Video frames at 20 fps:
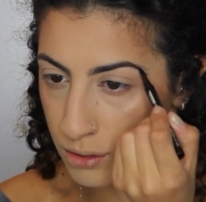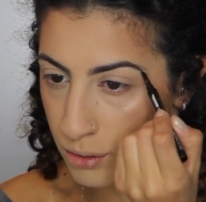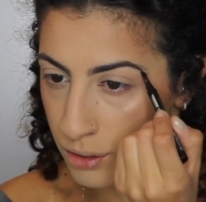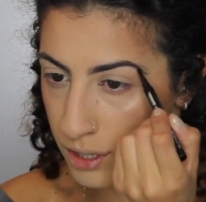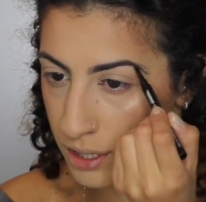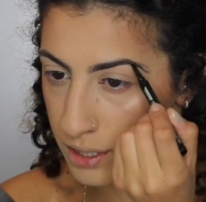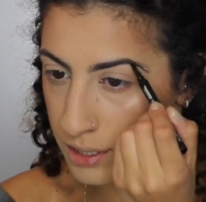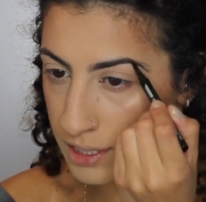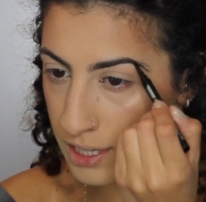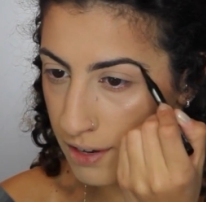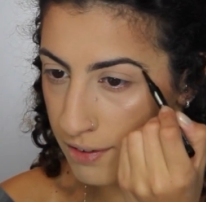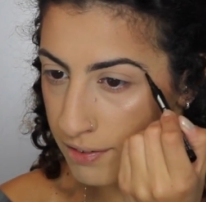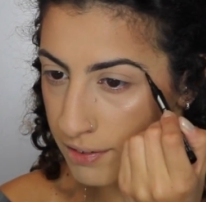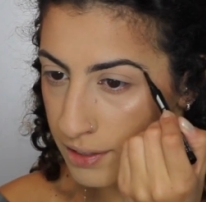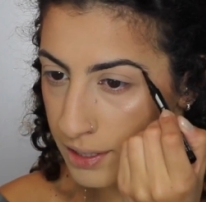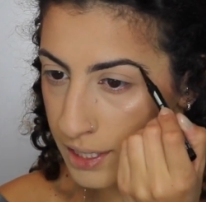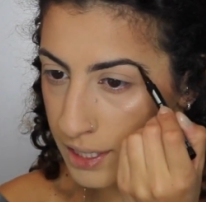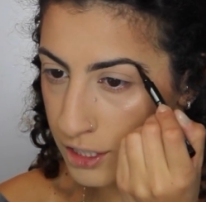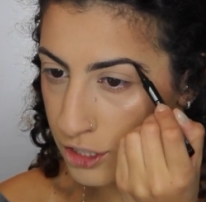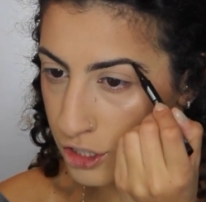you can
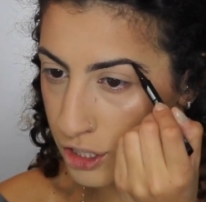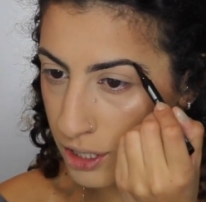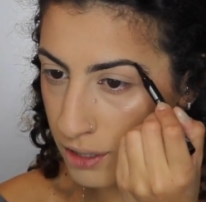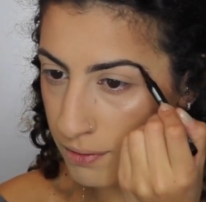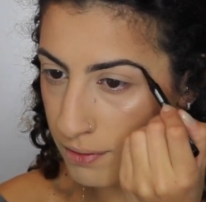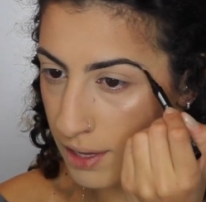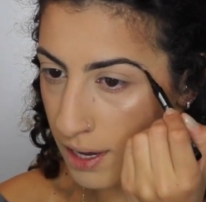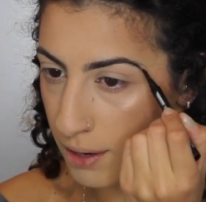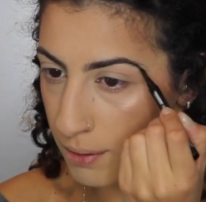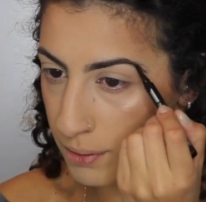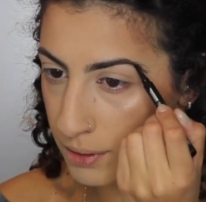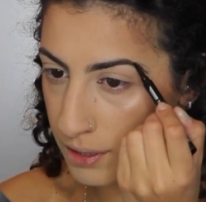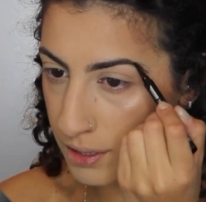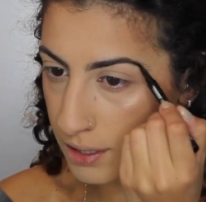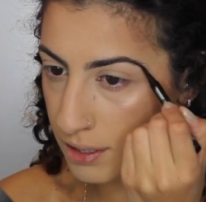definitely achieve that with